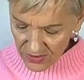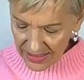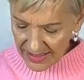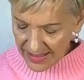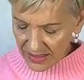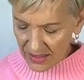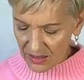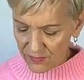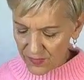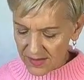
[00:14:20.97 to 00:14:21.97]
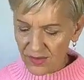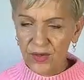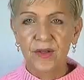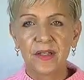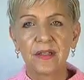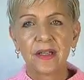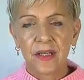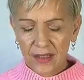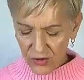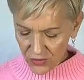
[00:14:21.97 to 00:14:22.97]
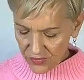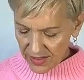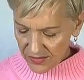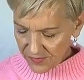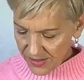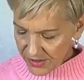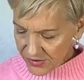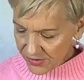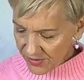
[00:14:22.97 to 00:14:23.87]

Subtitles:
getting out of your comfort zone and transformation